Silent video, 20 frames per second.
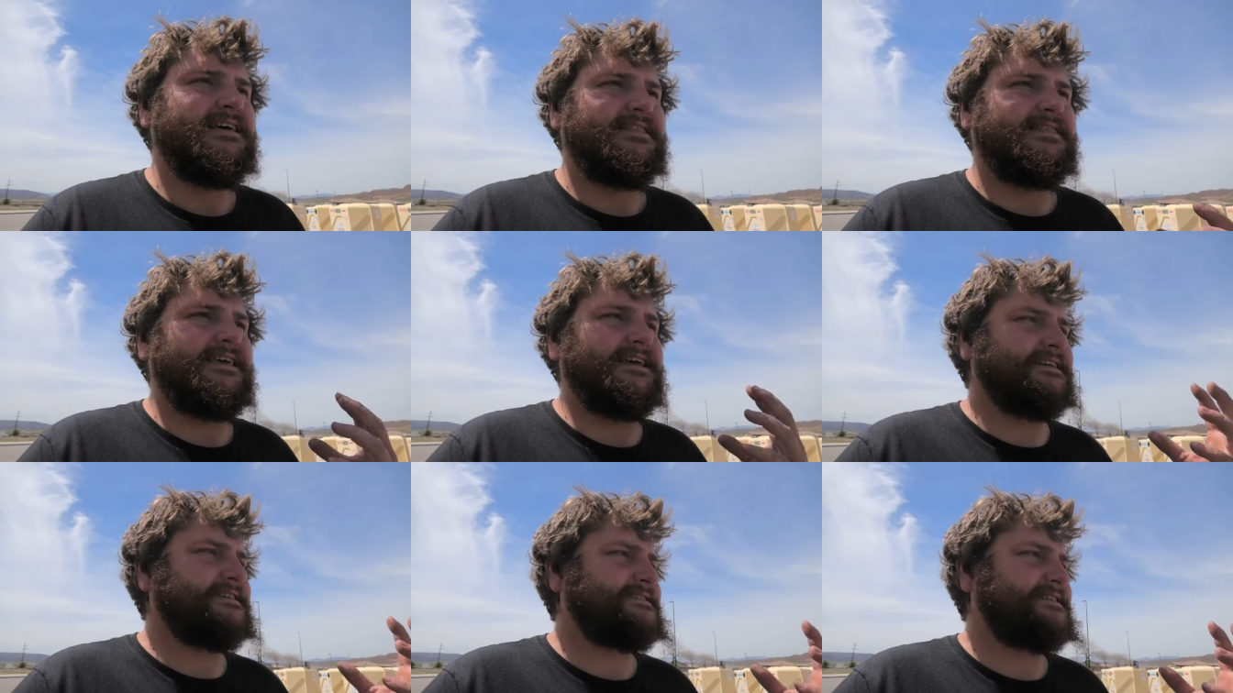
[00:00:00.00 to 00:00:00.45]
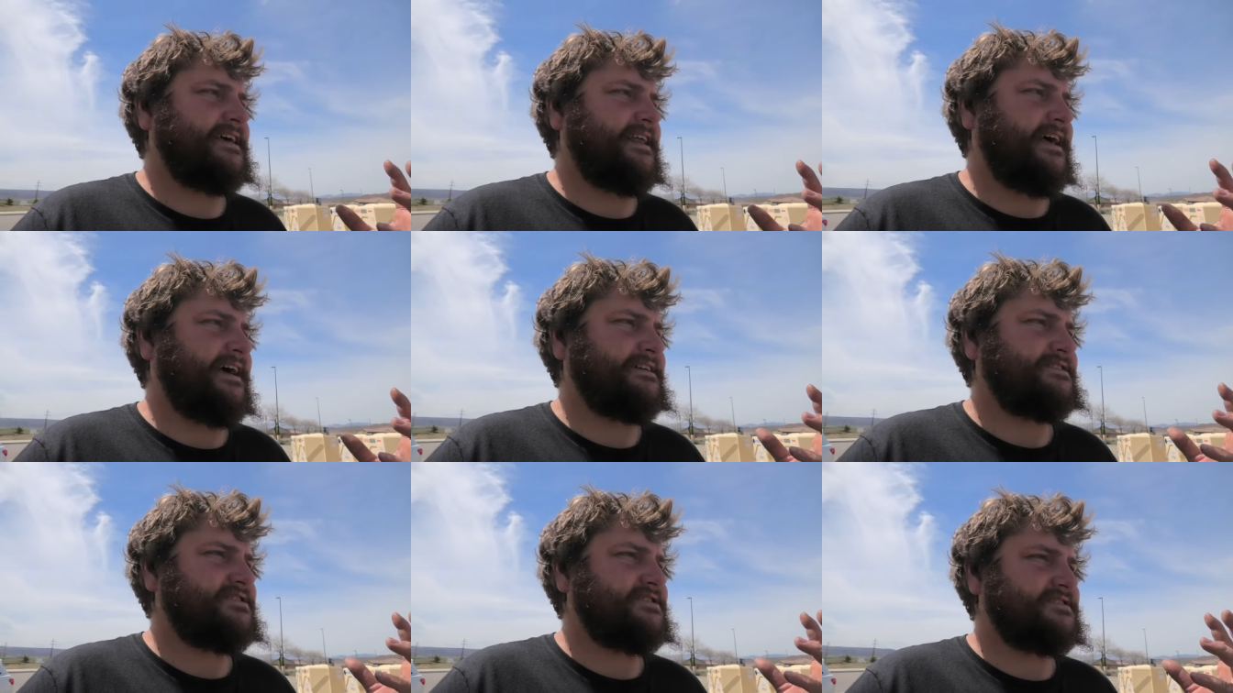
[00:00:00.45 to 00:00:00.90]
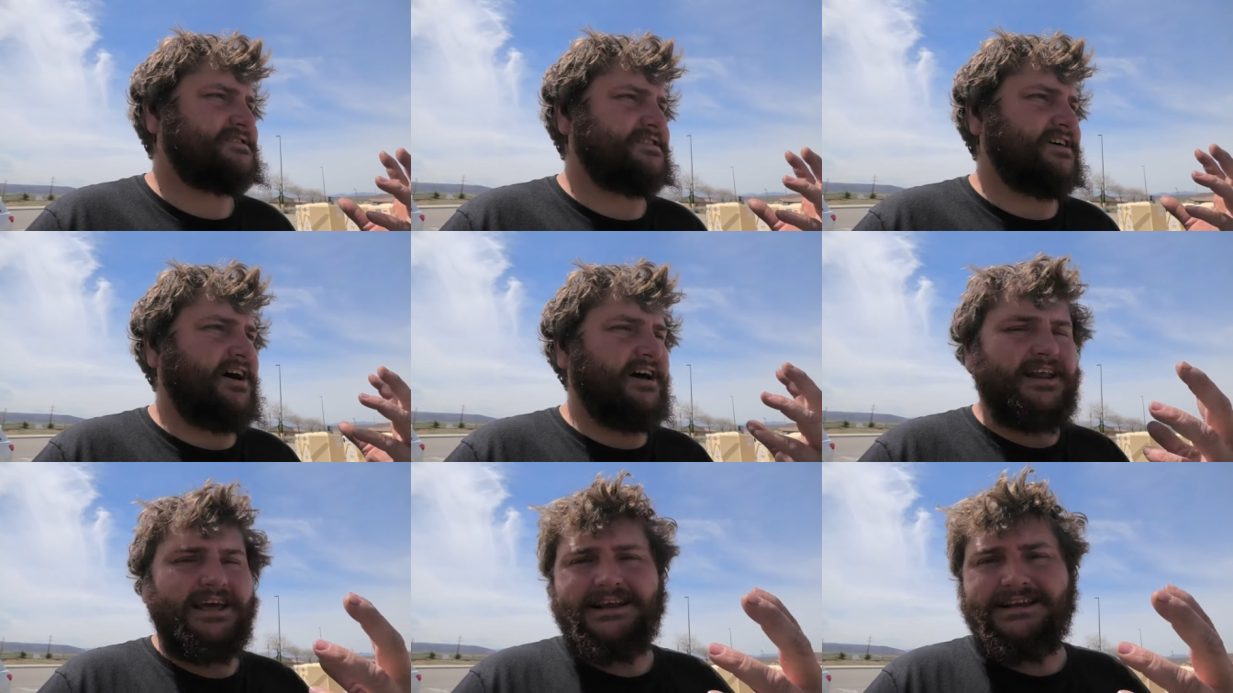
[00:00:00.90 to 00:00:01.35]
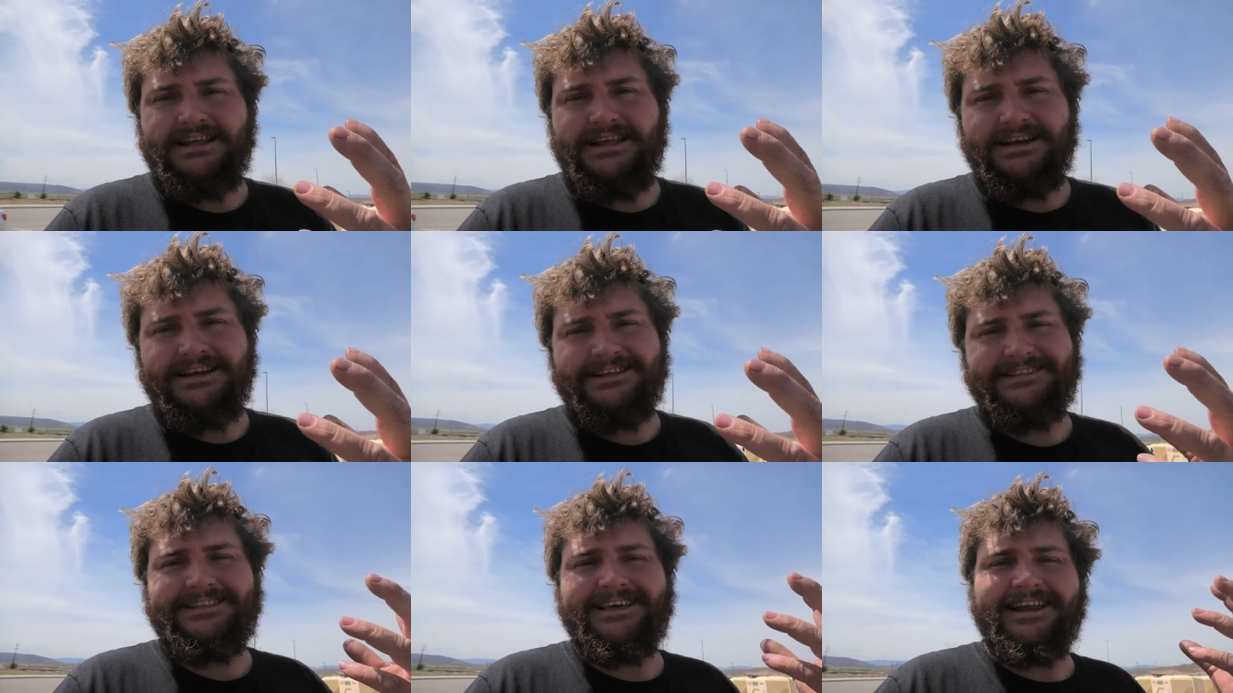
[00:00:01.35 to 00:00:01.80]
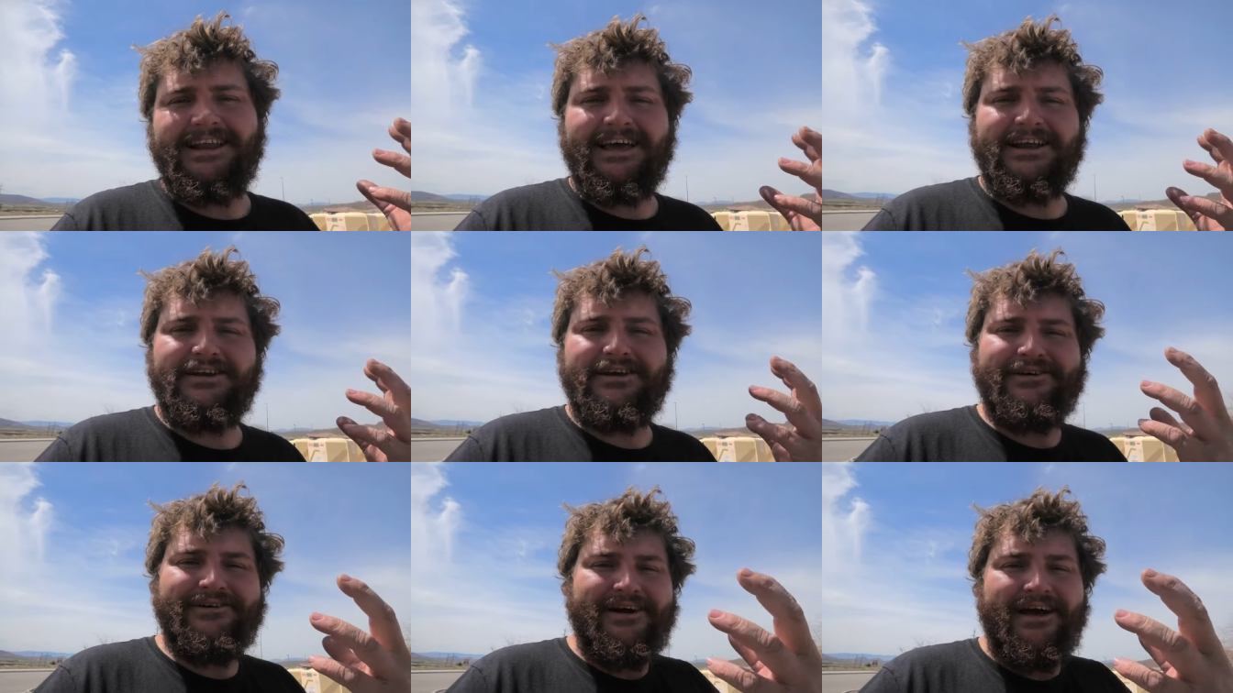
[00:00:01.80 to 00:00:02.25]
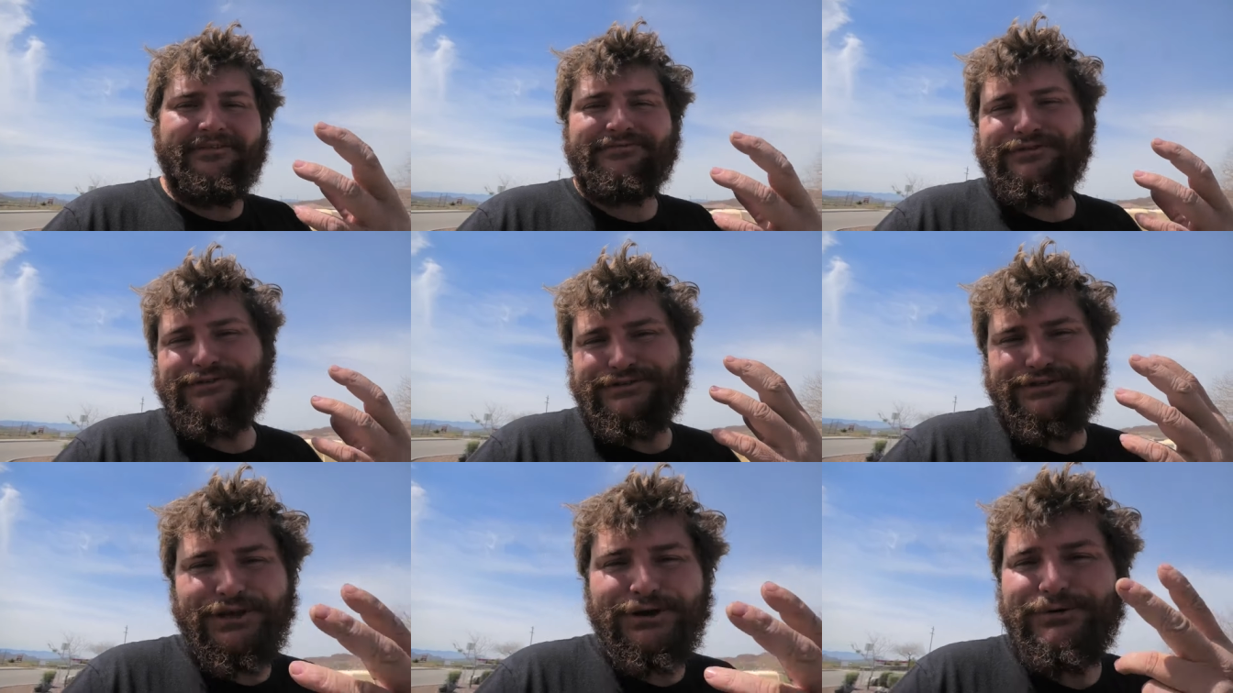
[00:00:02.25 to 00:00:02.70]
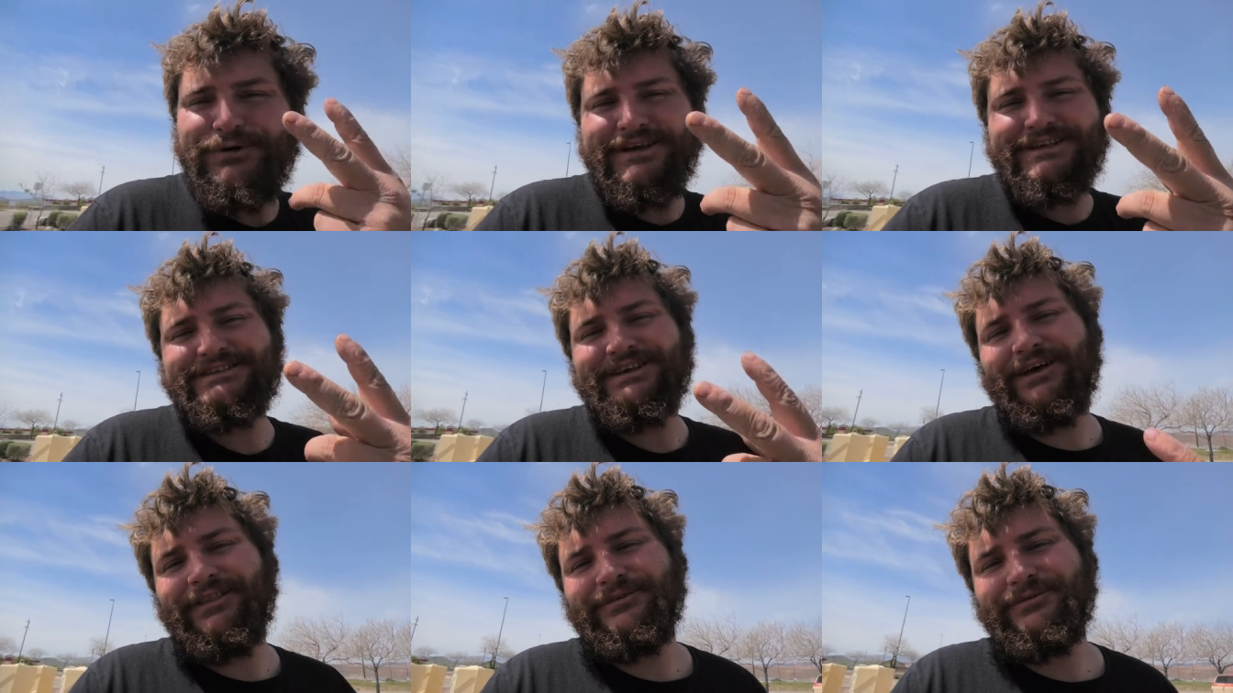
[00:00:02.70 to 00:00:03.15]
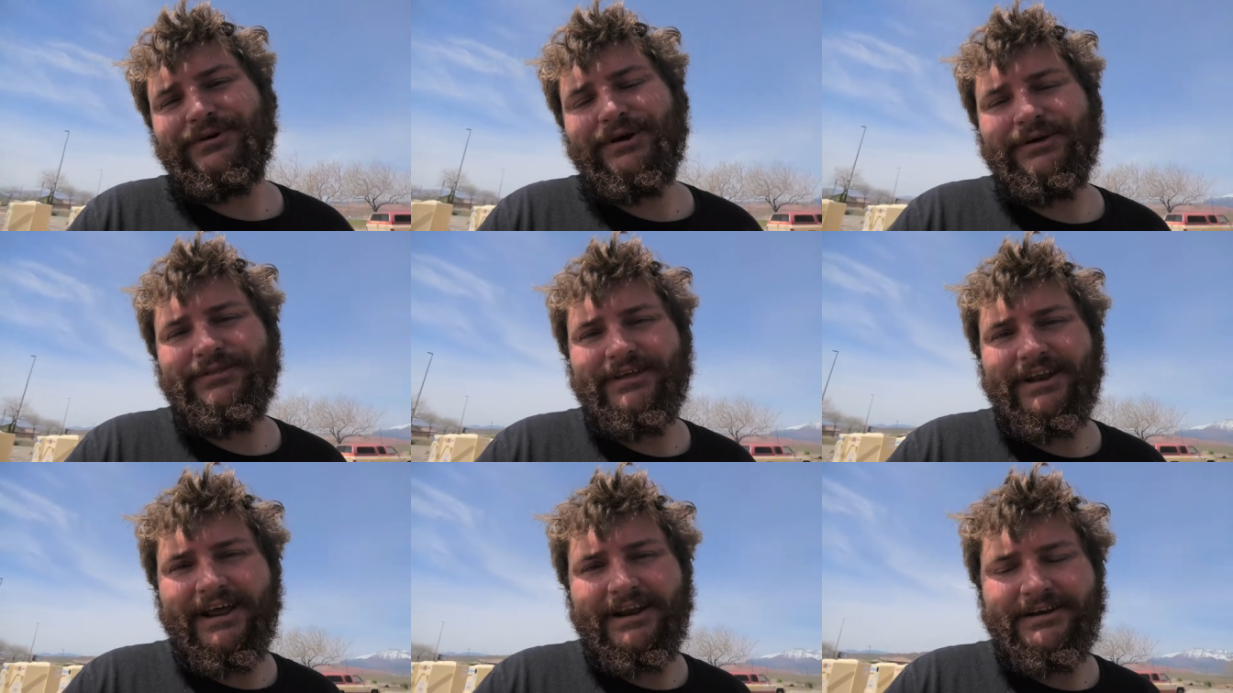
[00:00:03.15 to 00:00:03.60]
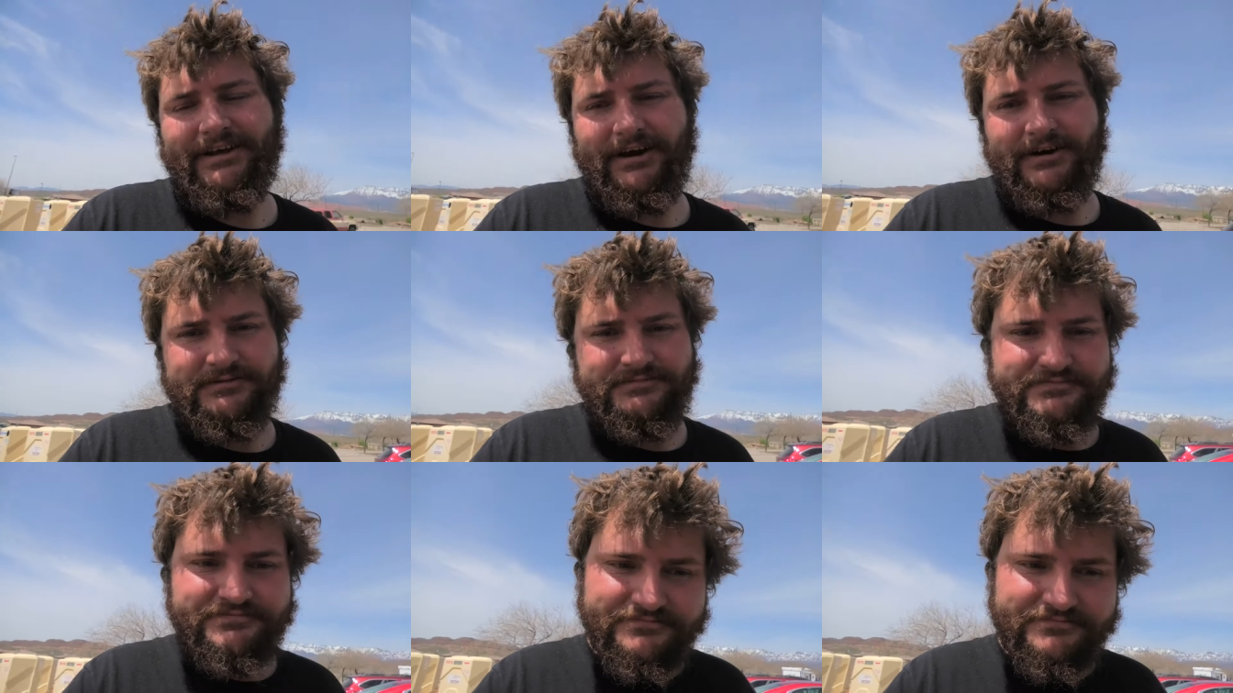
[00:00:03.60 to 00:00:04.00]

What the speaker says: Things that I just thought I needed that I know after 2 weeks on the road that I don't.